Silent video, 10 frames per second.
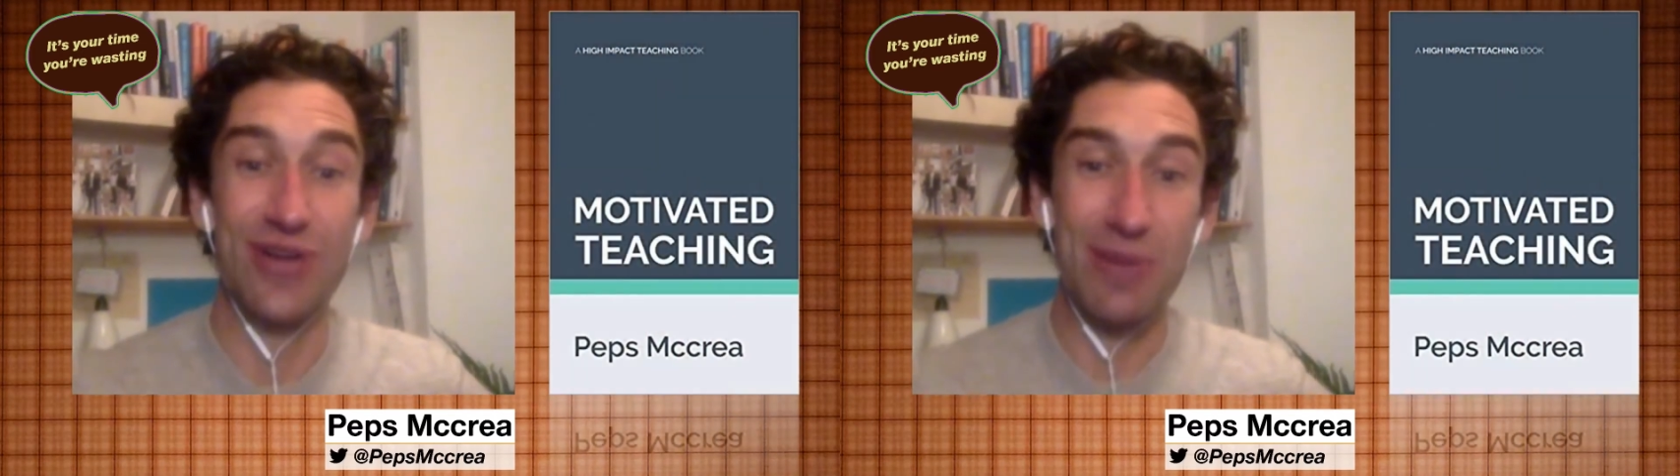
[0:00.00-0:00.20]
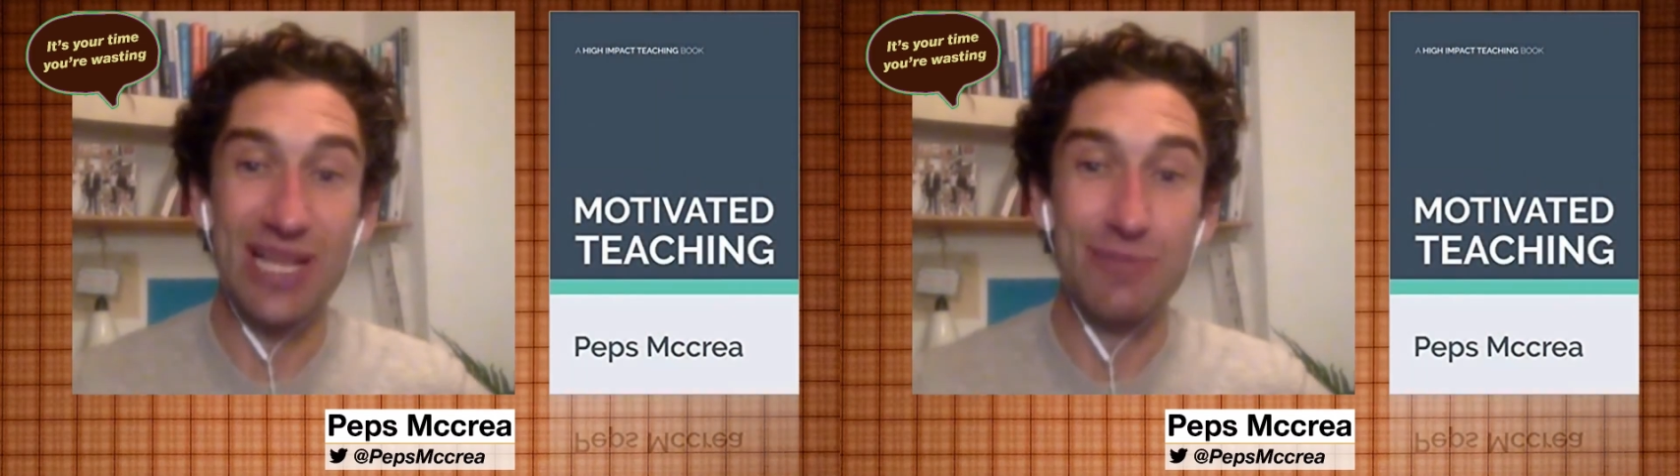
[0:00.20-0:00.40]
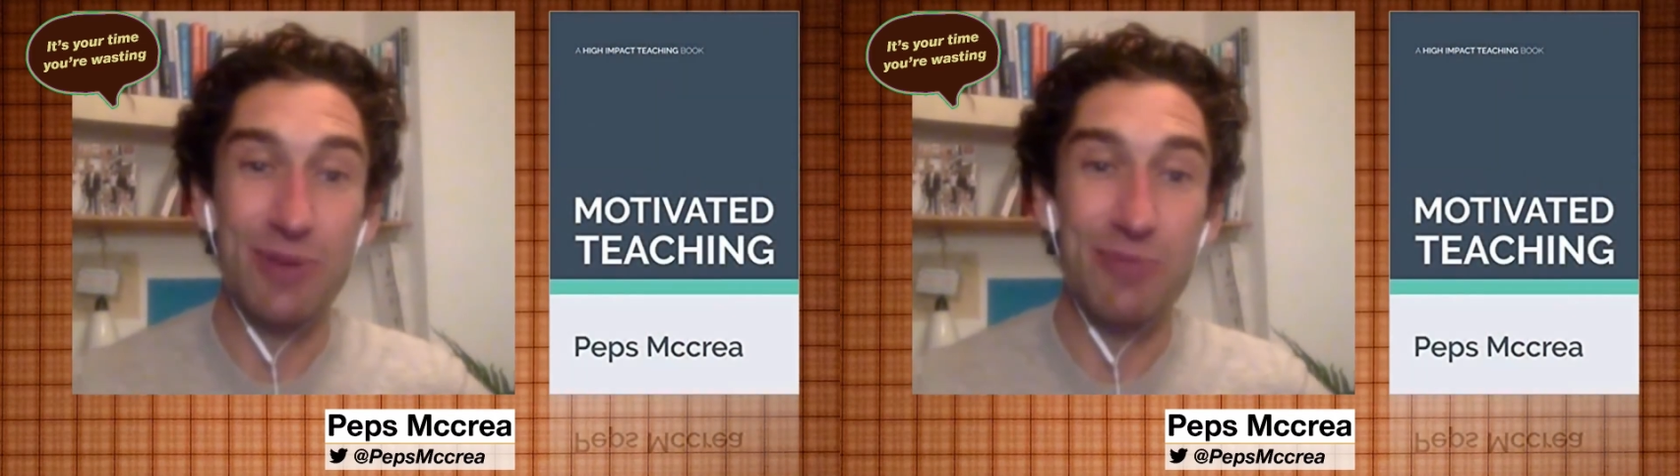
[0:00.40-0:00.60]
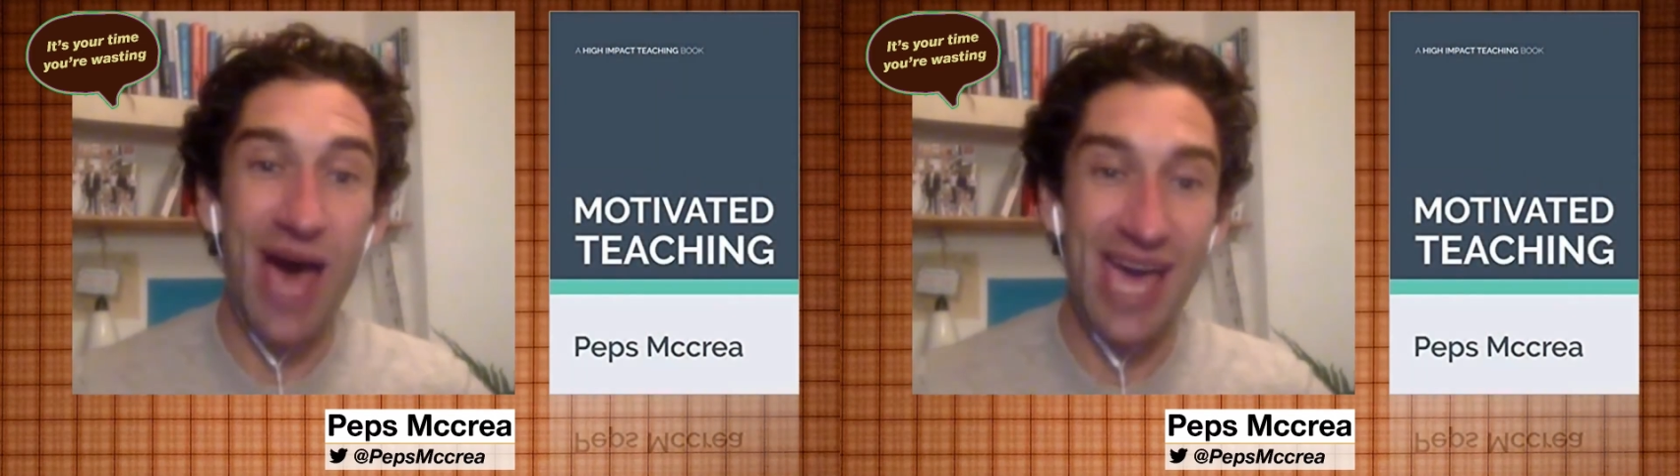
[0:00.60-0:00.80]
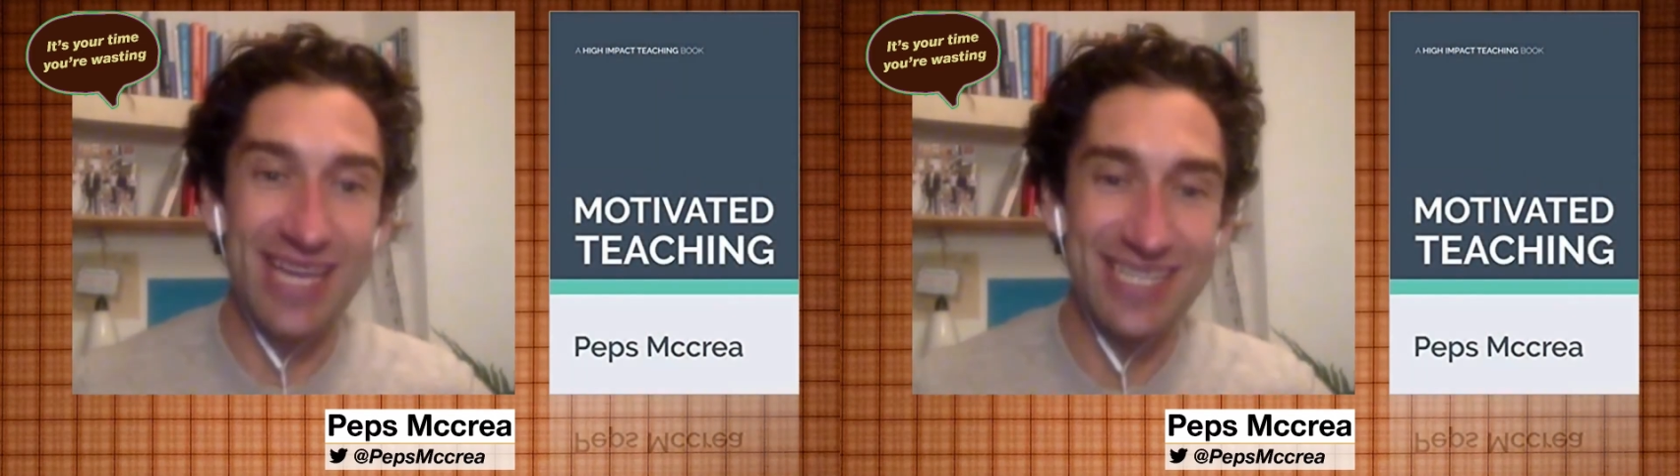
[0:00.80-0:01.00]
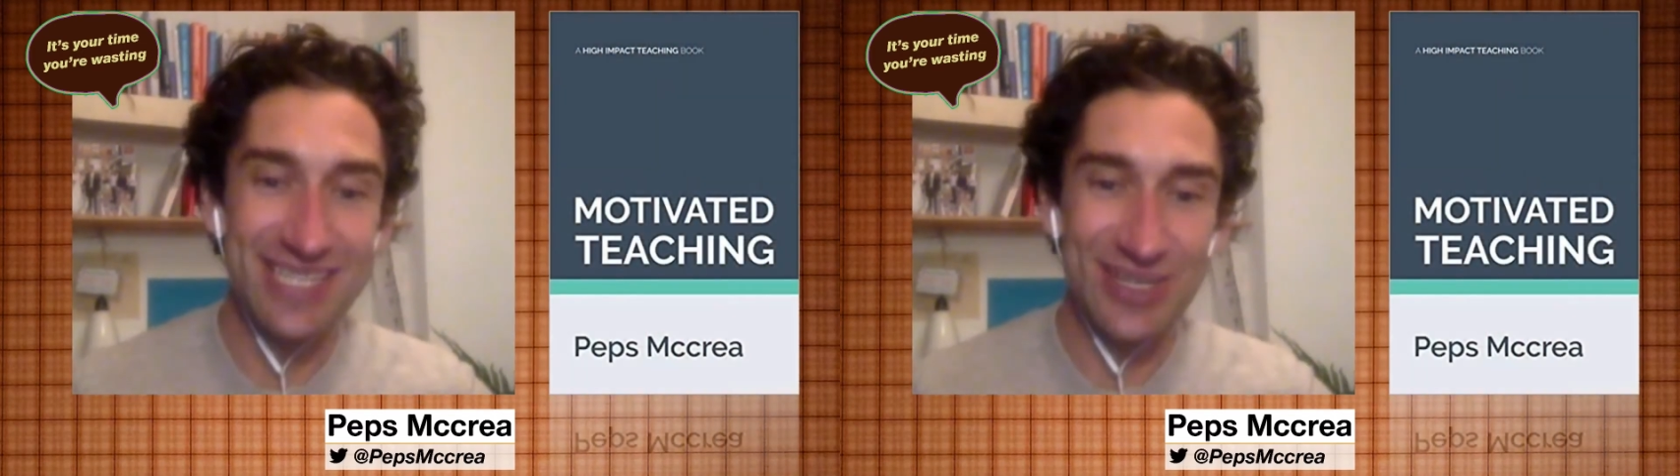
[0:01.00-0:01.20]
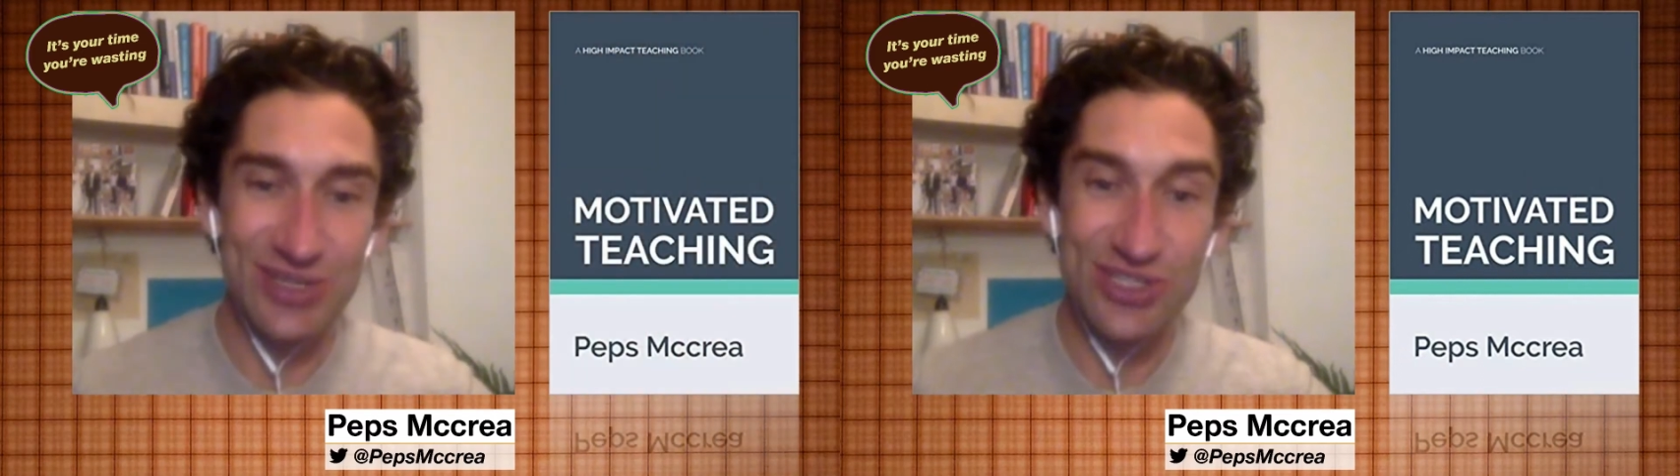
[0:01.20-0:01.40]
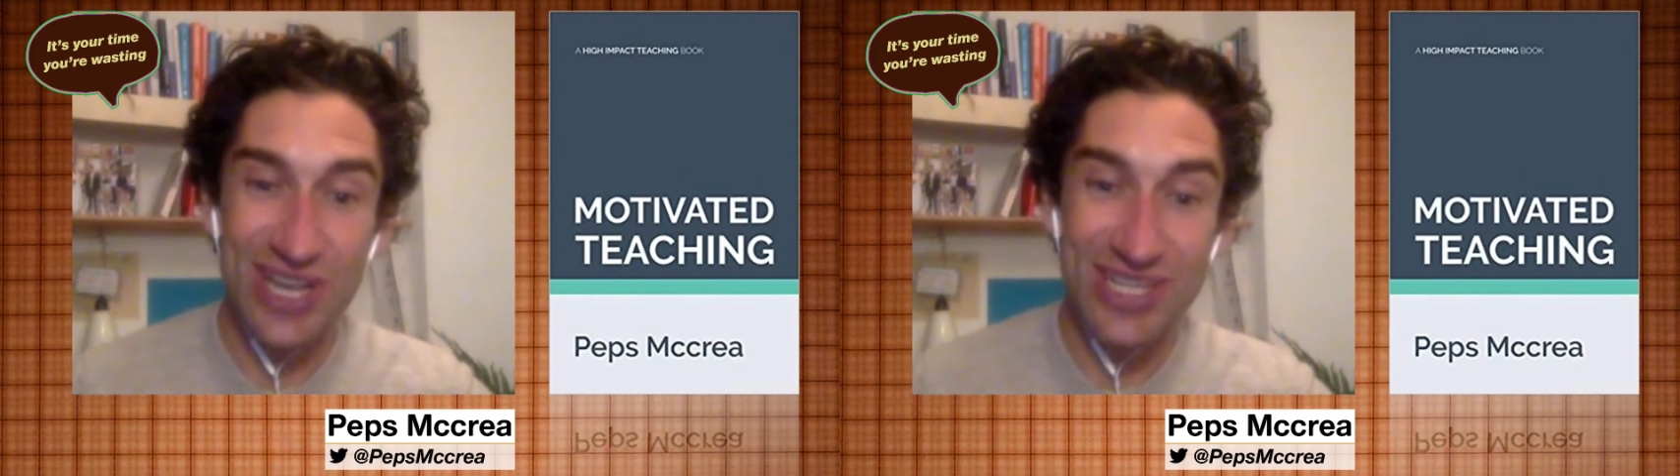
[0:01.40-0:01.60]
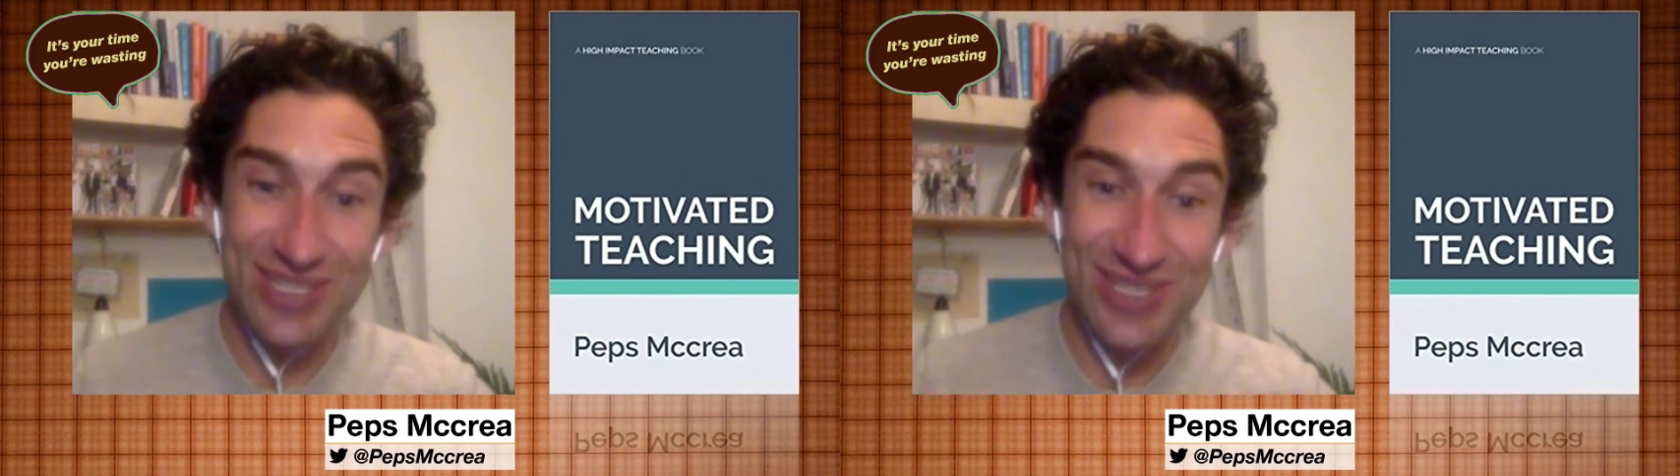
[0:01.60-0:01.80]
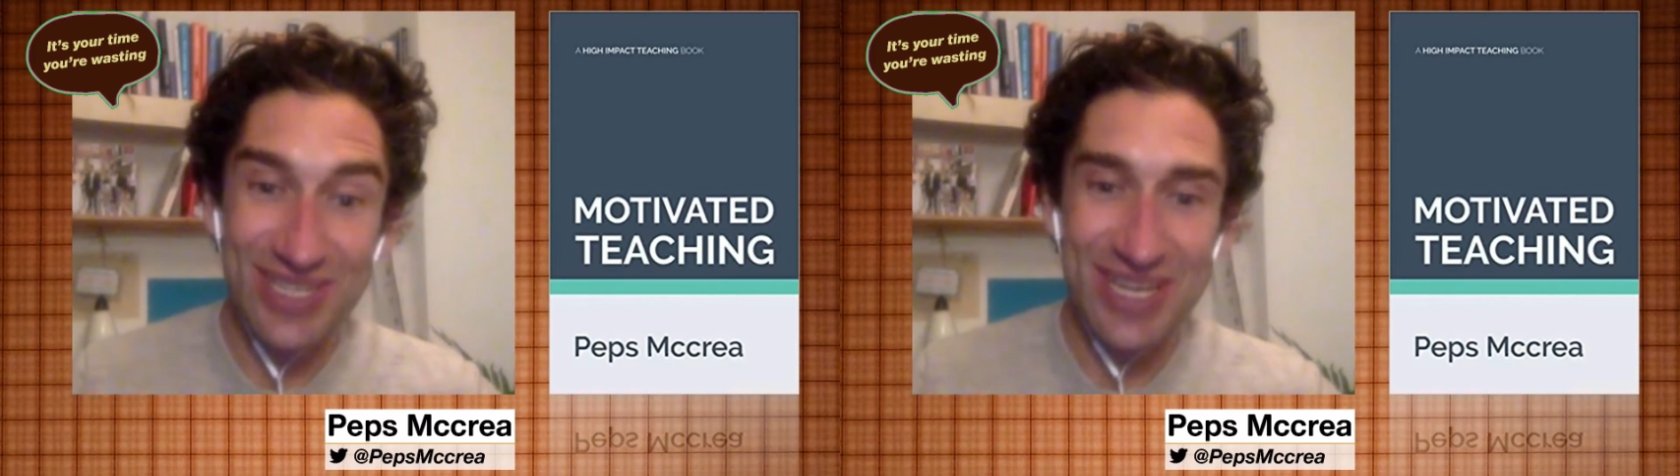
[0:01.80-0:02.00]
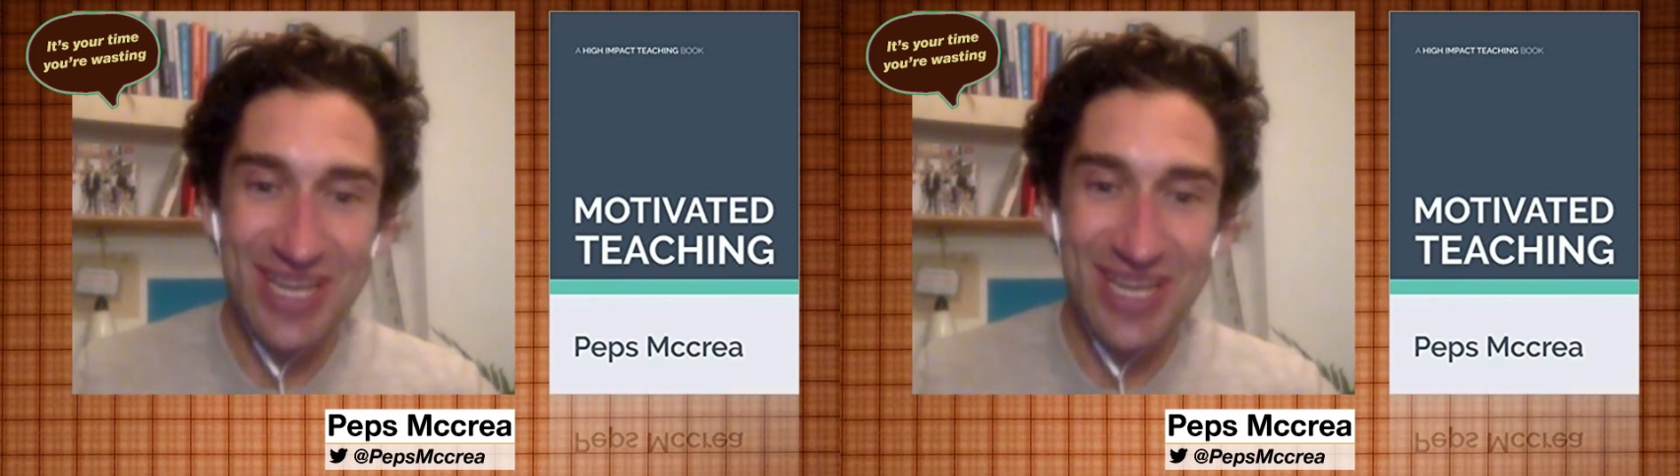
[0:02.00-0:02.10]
I'm a little bit behind on schedule,